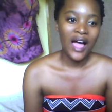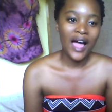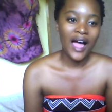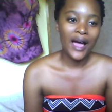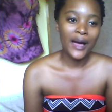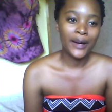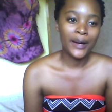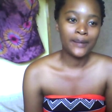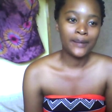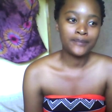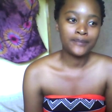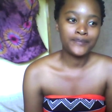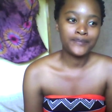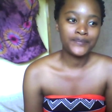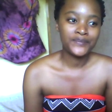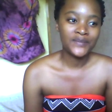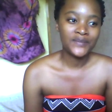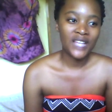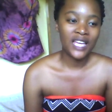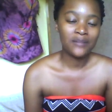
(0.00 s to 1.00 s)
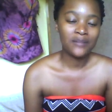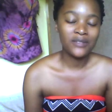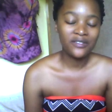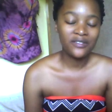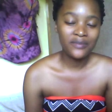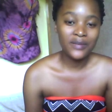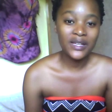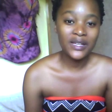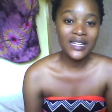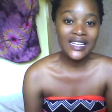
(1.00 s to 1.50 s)
Um, and
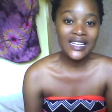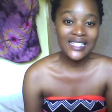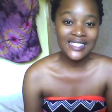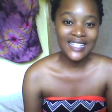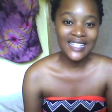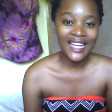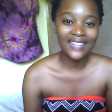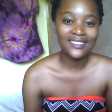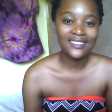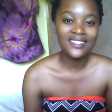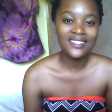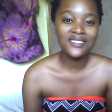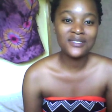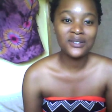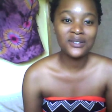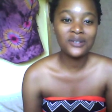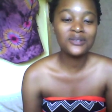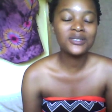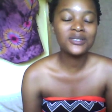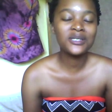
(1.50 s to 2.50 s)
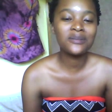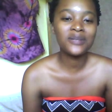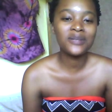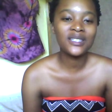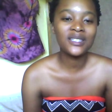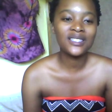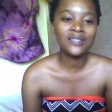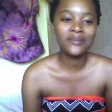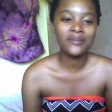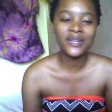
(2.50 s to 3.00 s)
Mephilinus Latha is known to
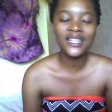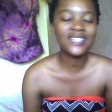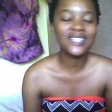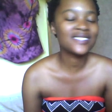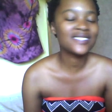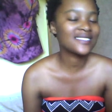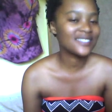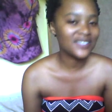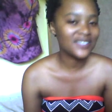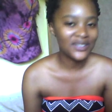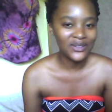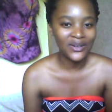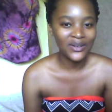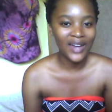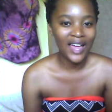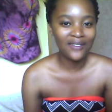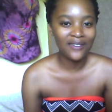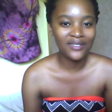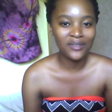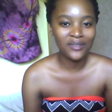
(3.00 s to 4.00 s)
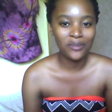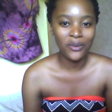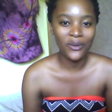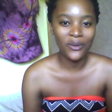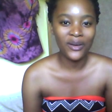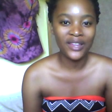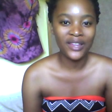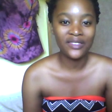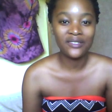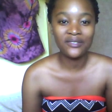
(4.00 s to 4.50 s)
be the biggest, you know, lover
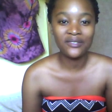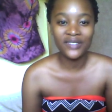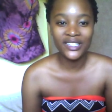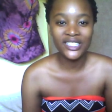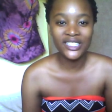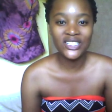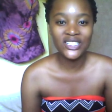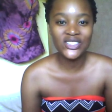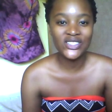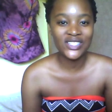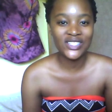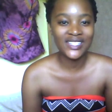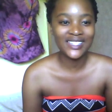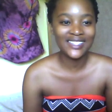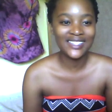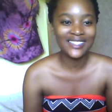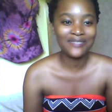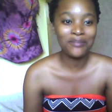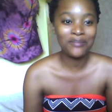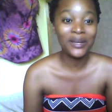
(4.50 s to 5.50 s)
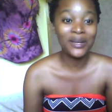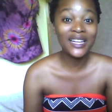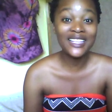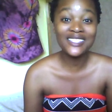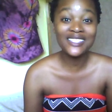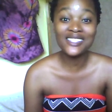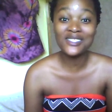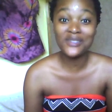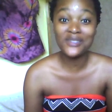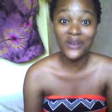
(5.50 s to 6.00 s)
boy in the village. He
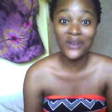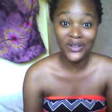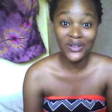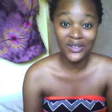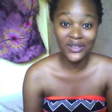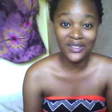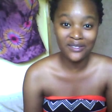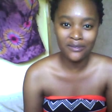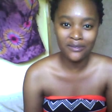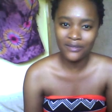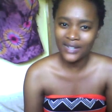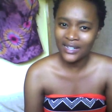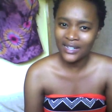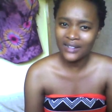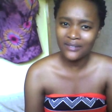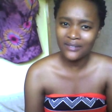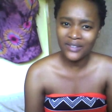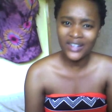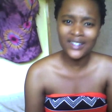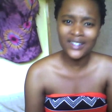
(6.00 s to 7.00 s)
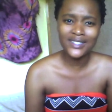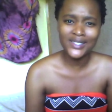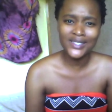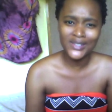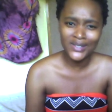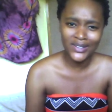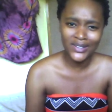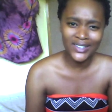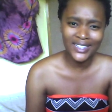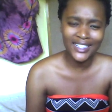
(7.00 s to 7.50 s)
pleases all the very, very
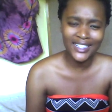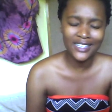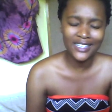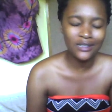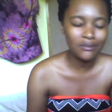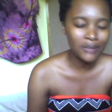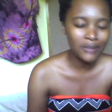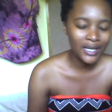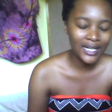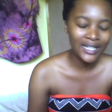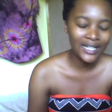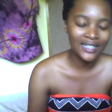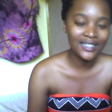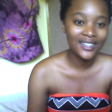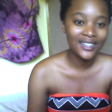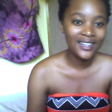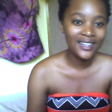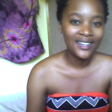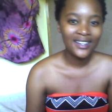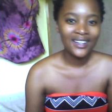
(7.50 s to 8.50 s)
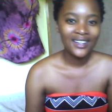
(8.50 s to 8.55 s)
surly and mean